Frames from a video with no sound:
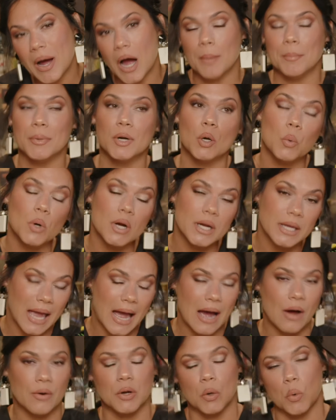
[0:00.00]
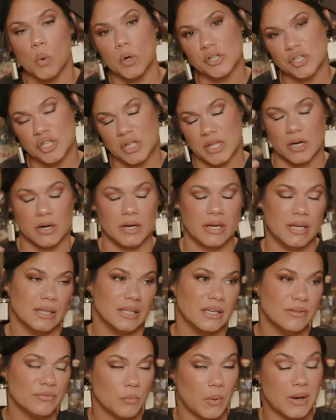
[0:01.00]
I'm going to work out at Orange Theory and
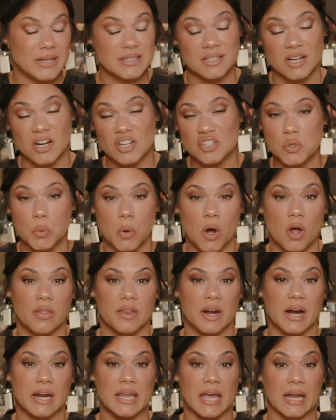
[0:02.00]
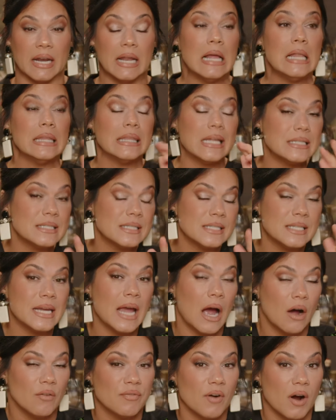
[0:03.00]
lift weights and I'll do all that I can. Let's see
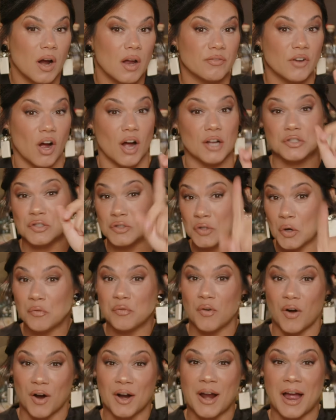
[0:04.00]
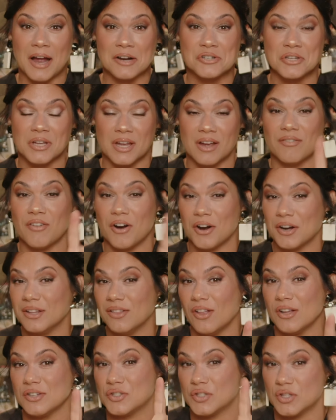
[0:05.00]
how far I've got so far. Actually, I've already
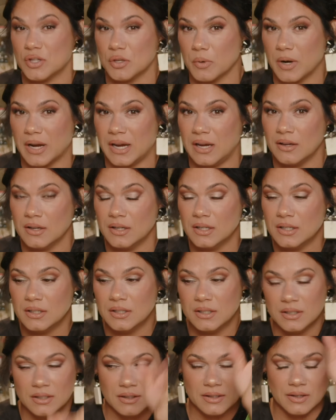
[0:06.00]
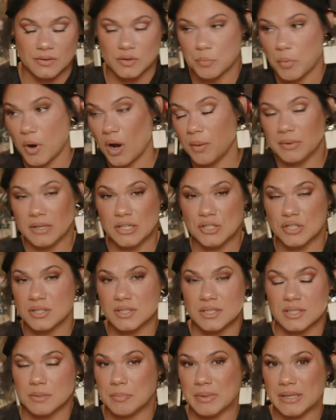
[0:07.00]
lost 3. That was probably
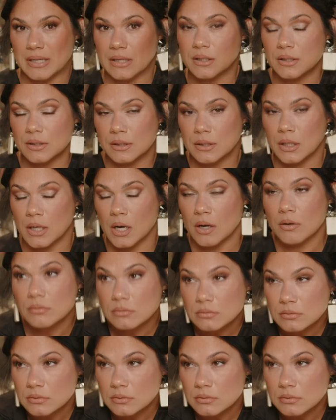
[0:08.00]
just a big, you know,